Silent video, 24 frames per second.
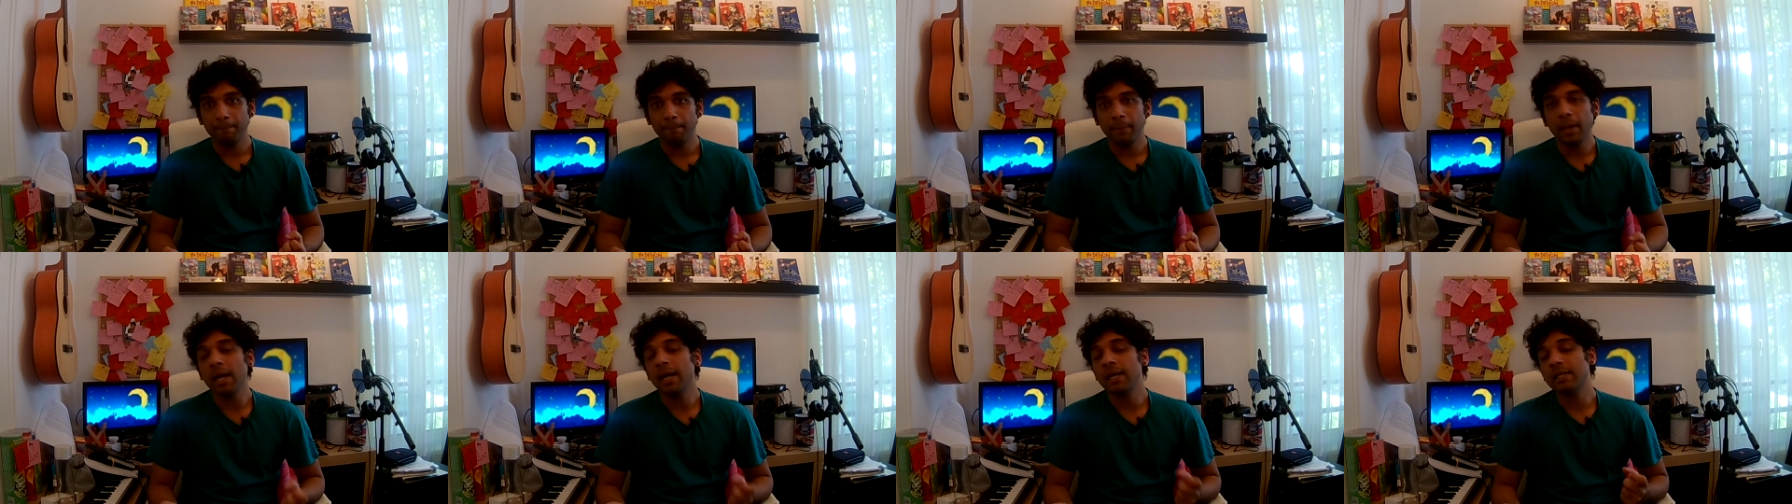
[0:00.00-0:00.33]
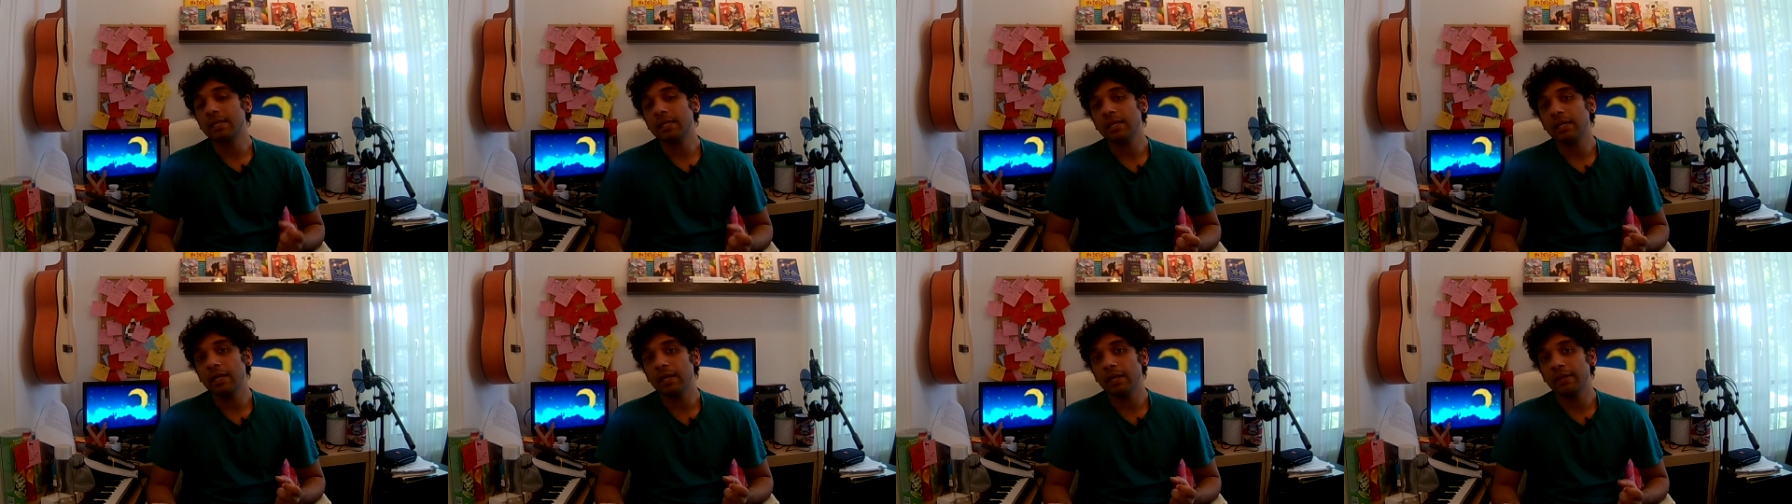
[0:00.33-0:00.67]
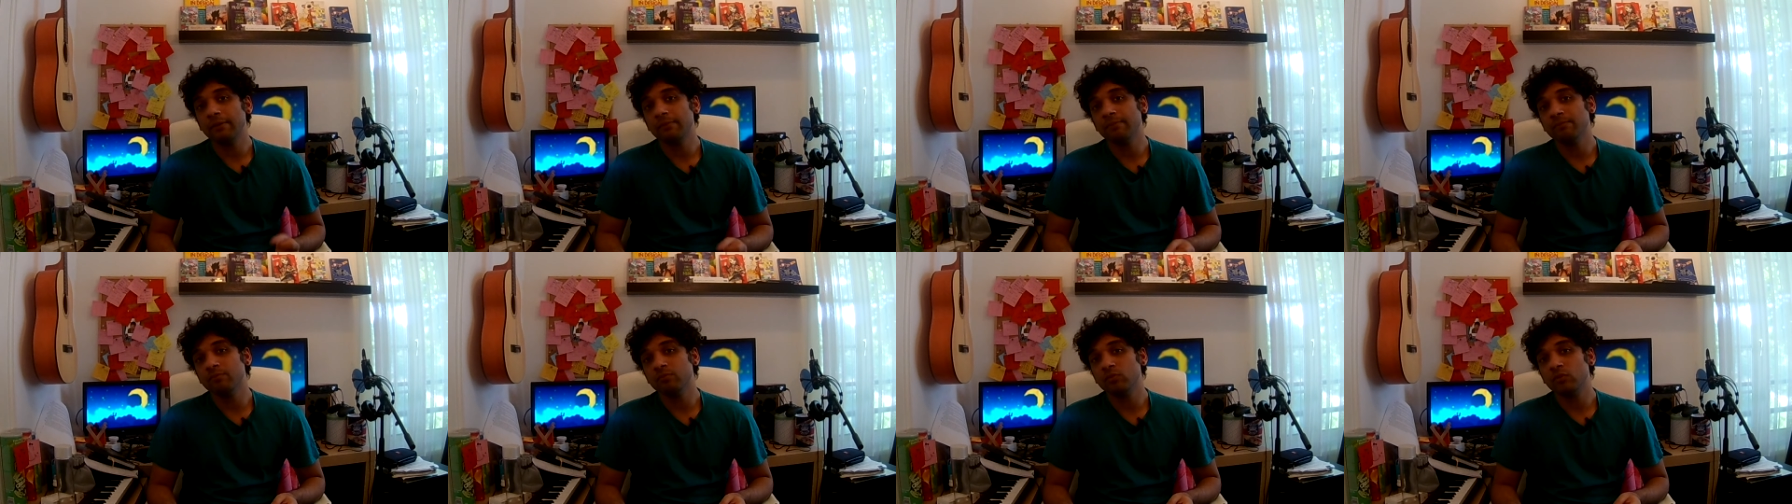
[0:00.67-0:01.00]
But
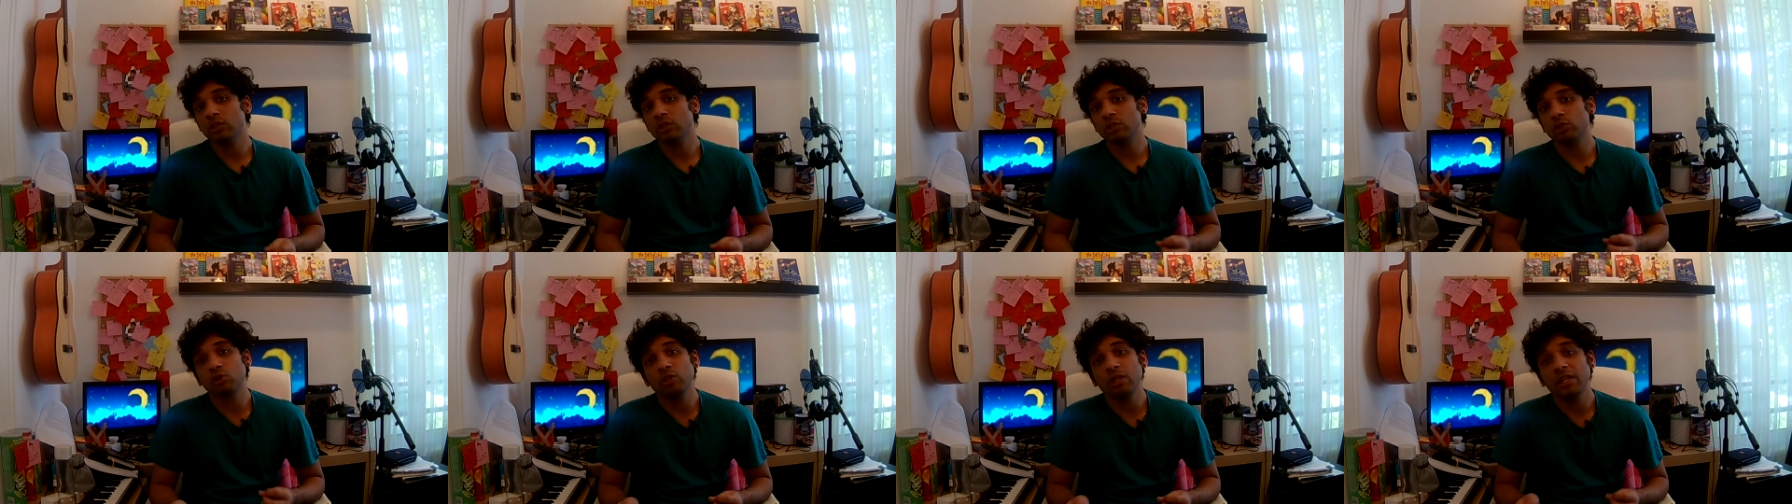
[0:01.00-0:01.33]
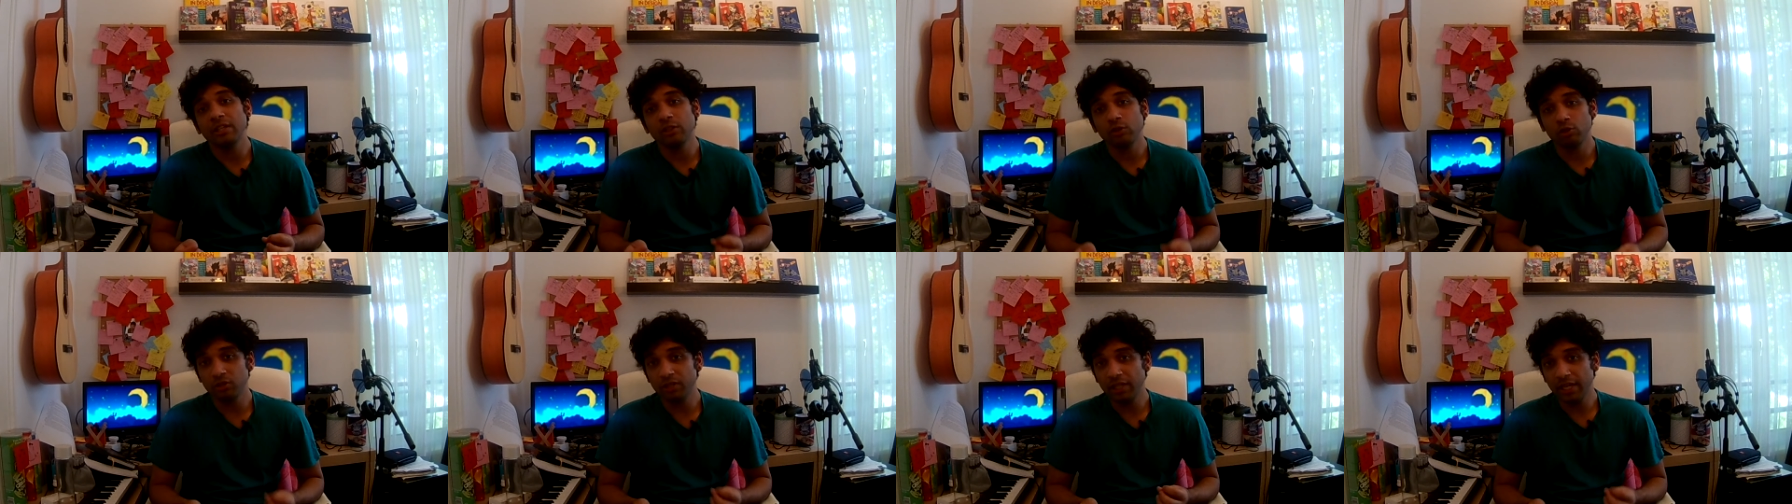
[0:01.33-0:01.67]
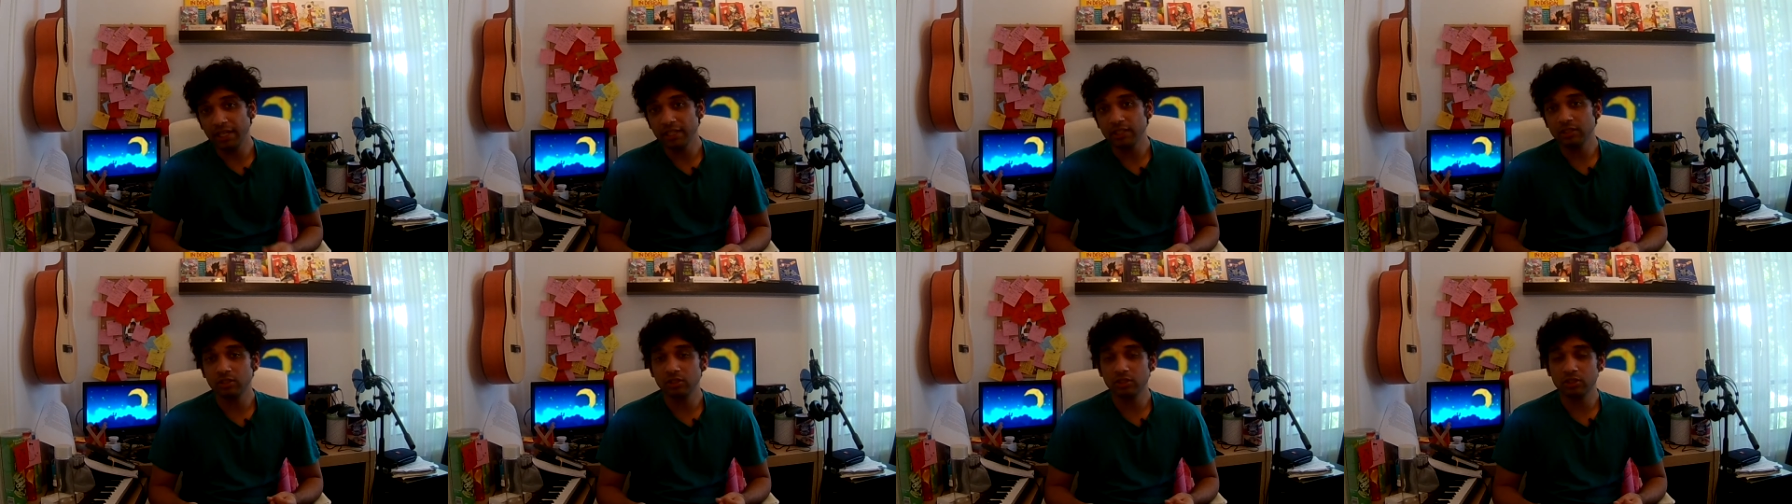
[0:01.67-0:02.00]
in
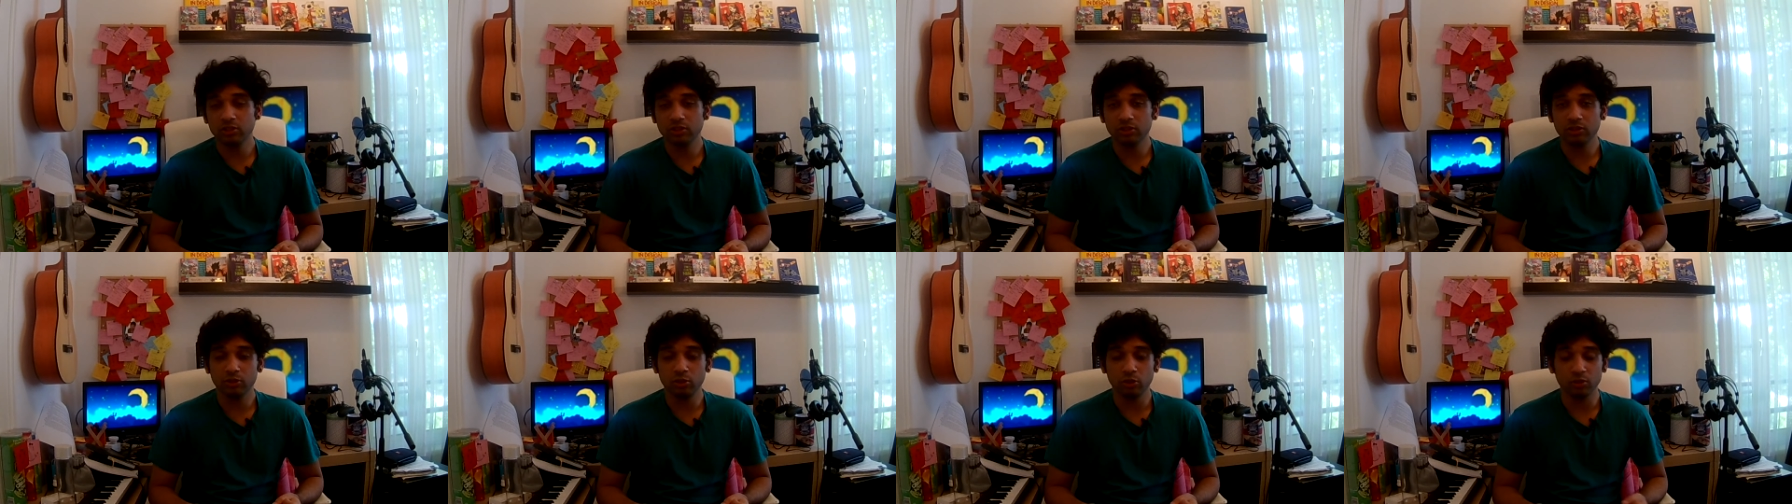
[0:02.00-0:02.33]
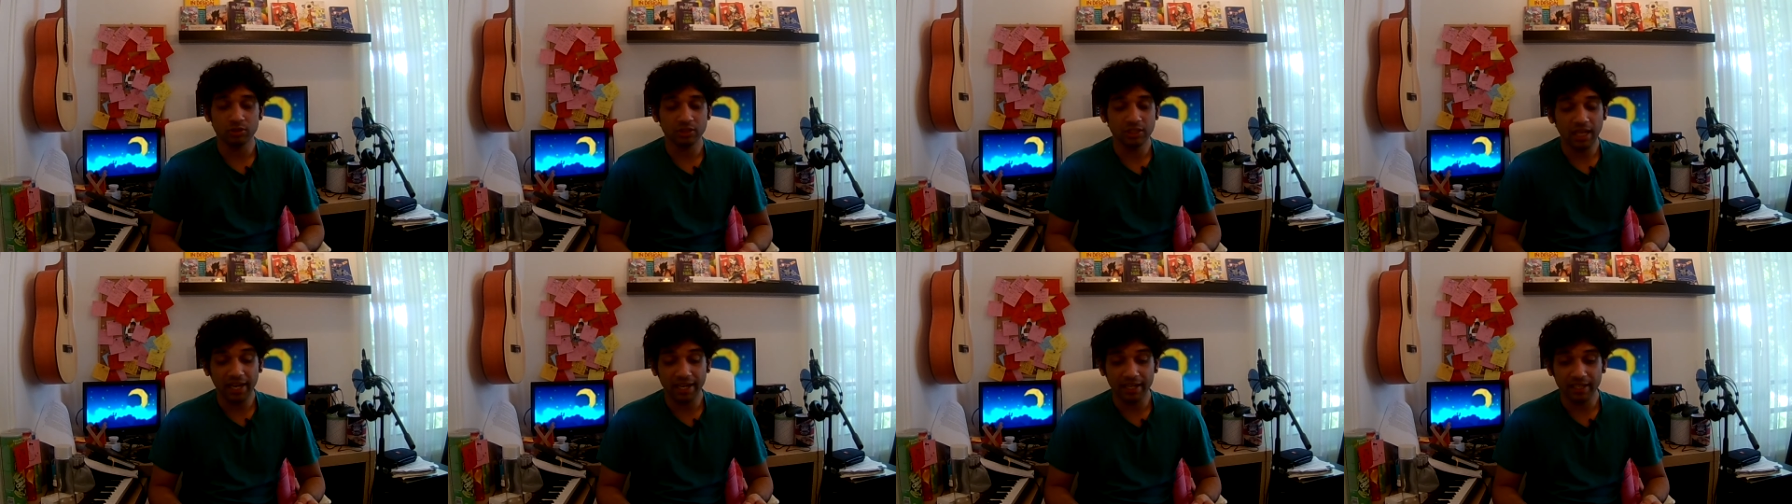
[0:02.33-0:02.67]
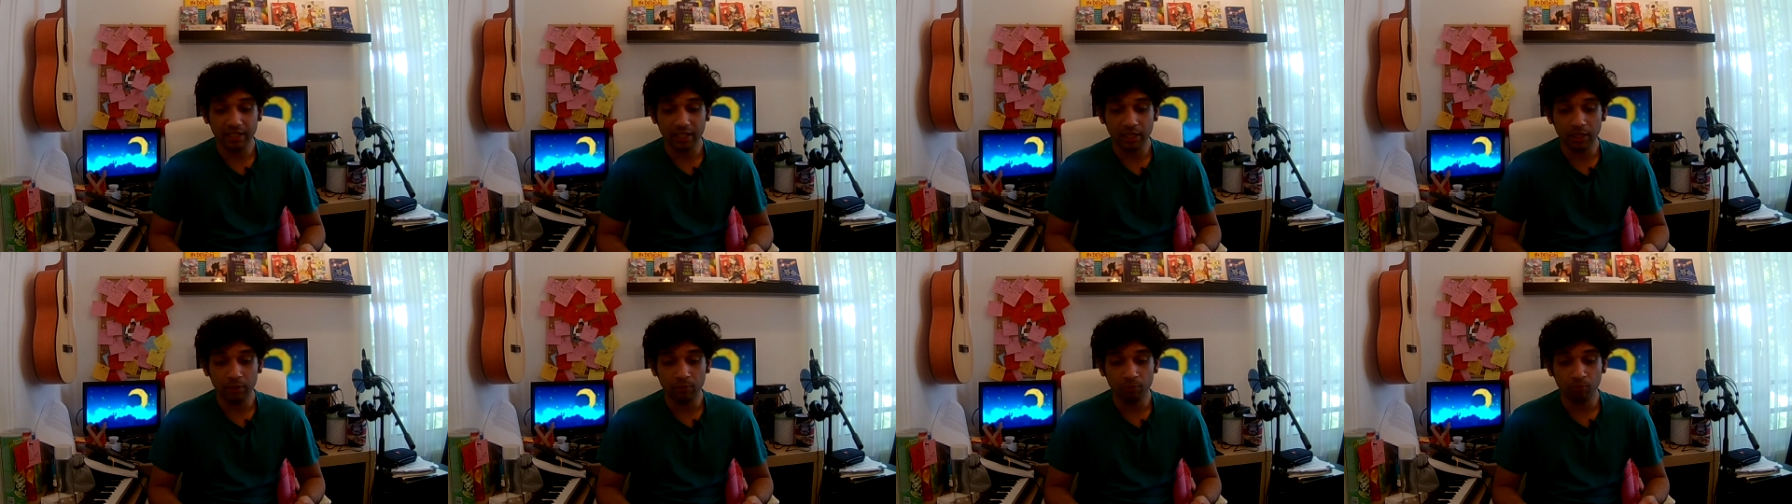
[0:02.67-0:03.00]
today's
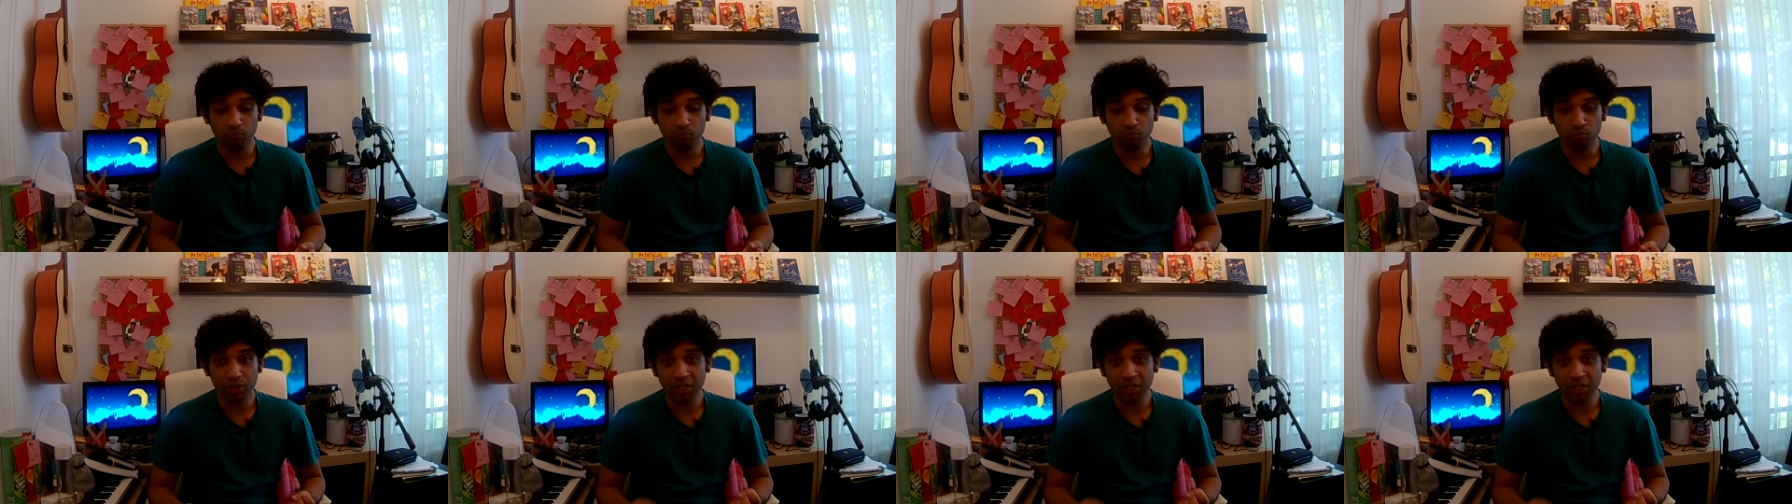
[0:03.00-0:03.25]
society,